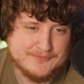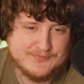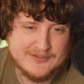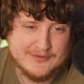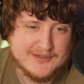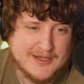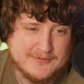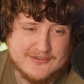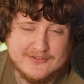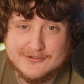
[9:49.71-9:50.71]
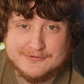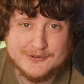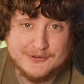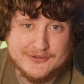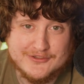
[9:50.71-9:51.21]
Sometimes it's
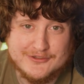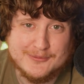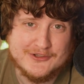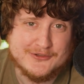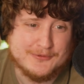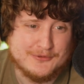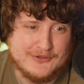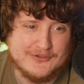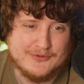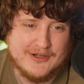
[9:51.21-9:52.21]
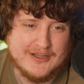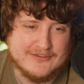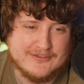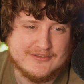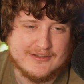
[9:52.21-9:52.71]
difficult to do multiple roles at
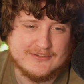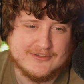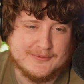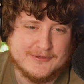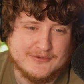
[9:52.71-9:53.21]
once. As someone